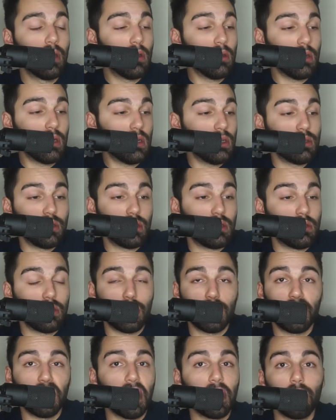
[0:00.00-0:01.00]
and it's just a
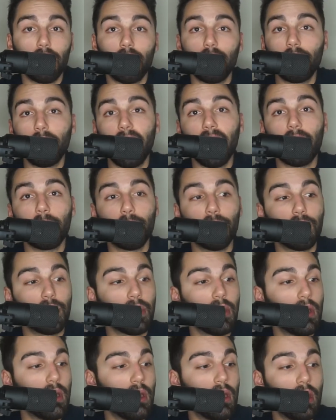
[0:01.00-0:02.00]
standard MacBook,
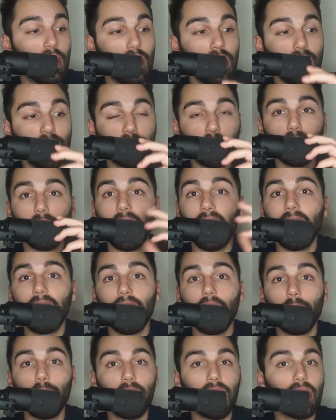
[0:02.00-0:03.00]
it's relying
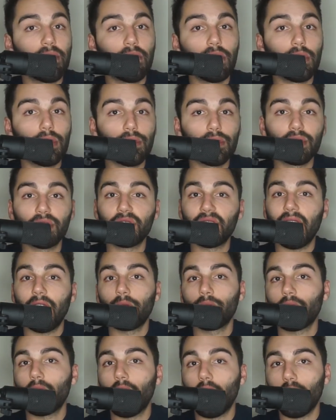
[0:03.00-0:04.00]
on whatever
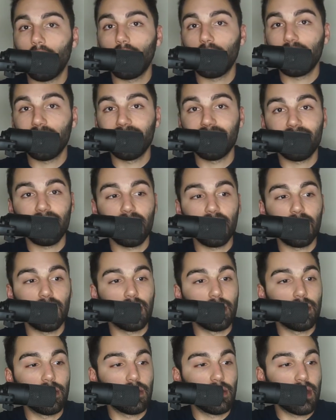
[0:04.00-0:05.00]
sound card is
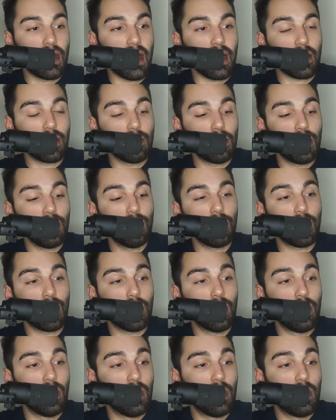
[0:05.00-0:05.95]
in that computer.